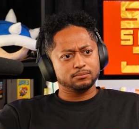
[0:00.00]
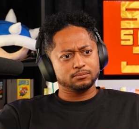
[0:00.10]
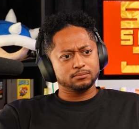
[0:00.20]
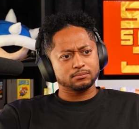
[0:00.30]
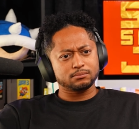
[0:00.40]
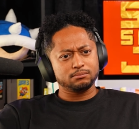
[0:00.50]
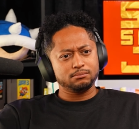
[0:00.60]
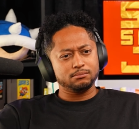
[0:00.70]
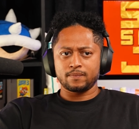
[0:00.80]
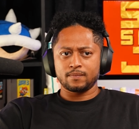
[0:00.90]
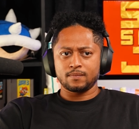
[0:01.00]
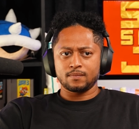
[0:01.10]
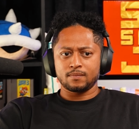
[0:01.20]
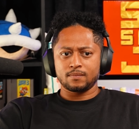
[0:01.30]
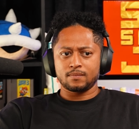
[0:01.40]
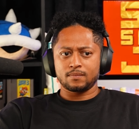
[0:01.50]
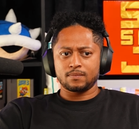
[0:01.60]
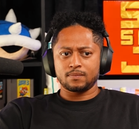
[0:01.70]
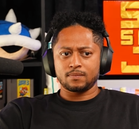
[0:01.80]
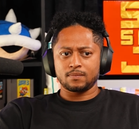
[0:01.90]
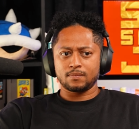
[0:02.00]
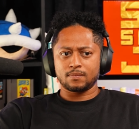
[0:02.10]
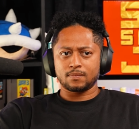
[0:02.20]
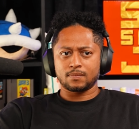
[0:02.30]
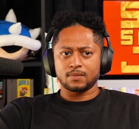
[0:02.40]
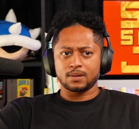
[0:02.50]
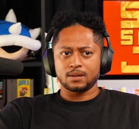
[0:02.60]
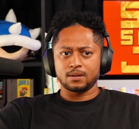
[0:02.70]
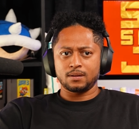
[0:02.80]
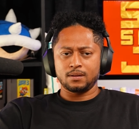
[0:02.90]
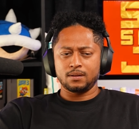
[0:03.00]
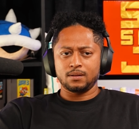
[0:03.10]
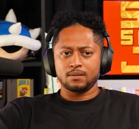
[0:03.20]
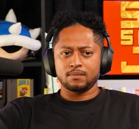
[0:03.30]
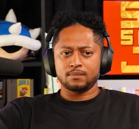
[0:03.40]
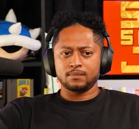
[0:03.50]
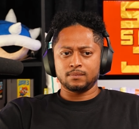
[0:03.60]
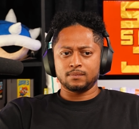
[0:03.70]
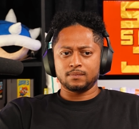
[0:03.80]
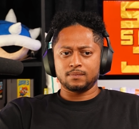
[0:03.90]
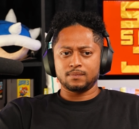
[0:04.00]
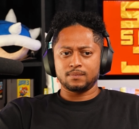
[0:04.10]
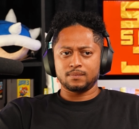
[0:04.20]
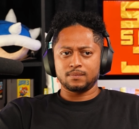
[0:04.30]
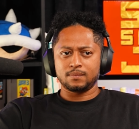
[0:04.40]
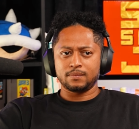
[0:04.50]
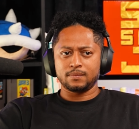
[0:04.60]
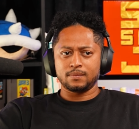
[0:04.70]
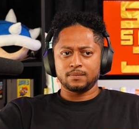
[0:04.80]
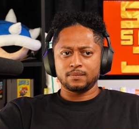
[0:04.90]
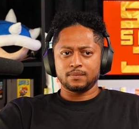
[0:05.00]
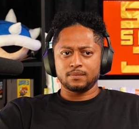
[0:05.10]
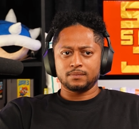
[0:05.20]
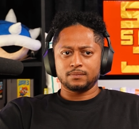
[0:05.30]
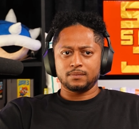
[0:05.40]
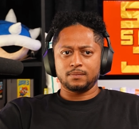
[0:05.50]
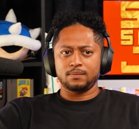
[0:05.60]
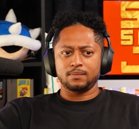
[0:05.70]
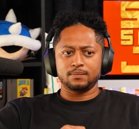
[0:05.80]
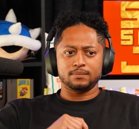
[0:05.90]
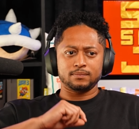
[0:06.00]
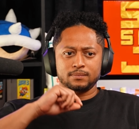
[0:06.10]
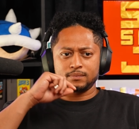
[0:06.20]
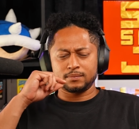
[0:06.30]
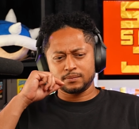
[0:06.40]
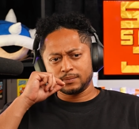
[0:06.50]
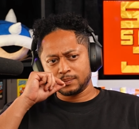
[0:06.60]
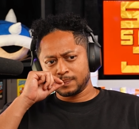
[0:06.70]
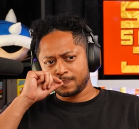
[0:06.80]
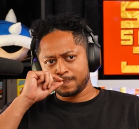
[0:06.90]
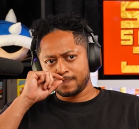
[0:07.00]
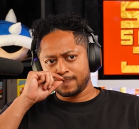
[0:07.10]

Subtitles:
(silence)